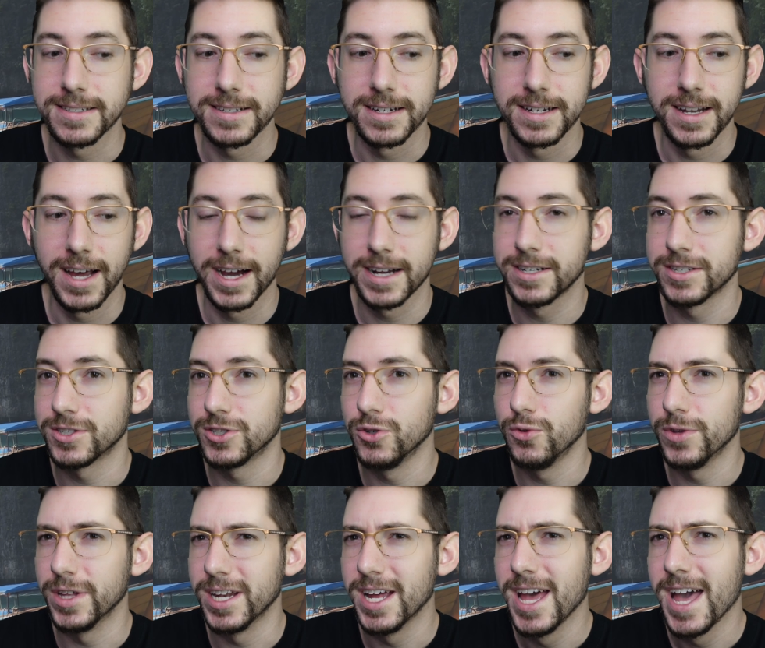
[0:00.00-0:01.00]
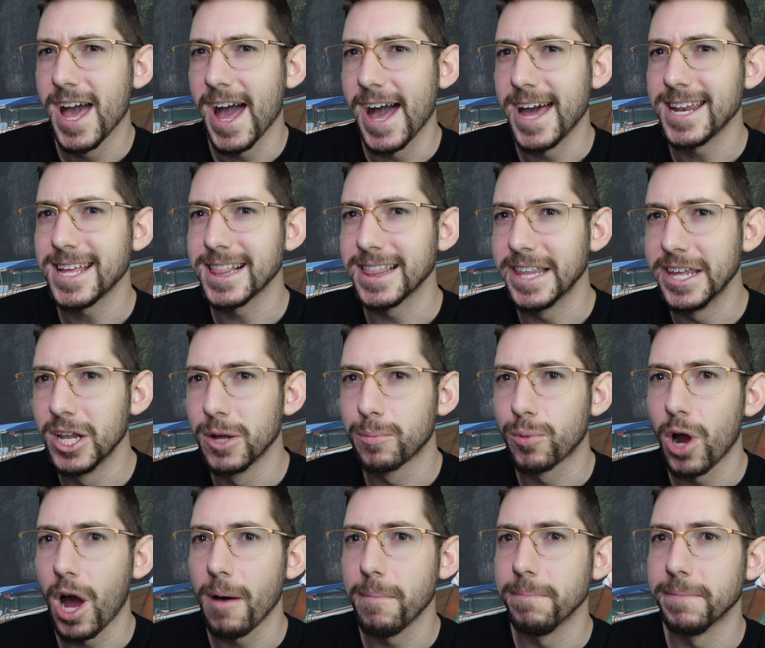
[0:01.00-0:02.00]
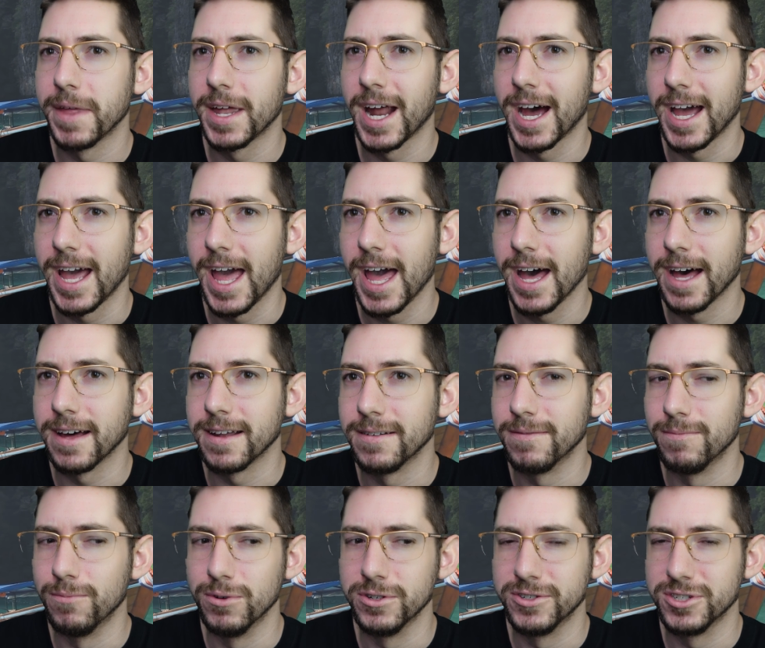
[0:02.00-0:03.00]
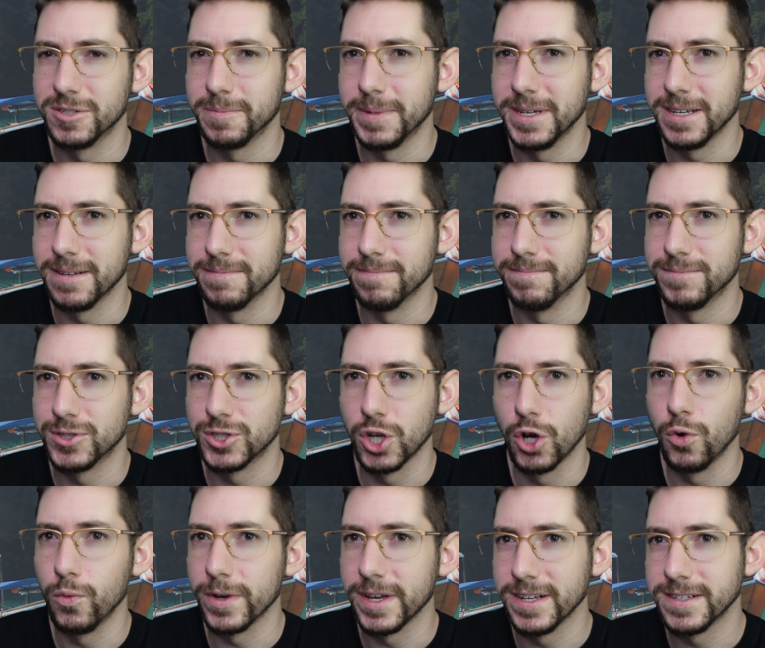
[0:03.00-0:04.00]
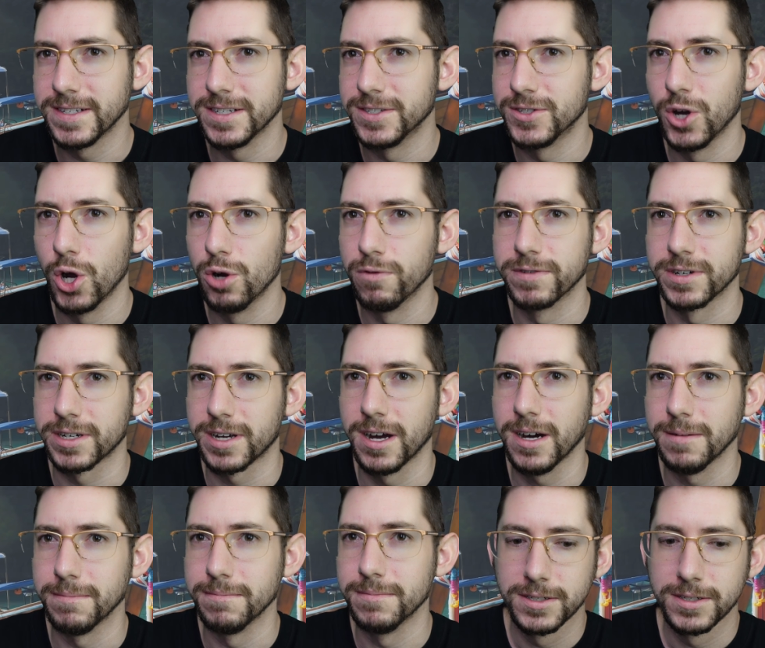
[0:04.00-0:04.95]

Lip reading: And I just knew that any little problem that I had would just be so easy to overcome.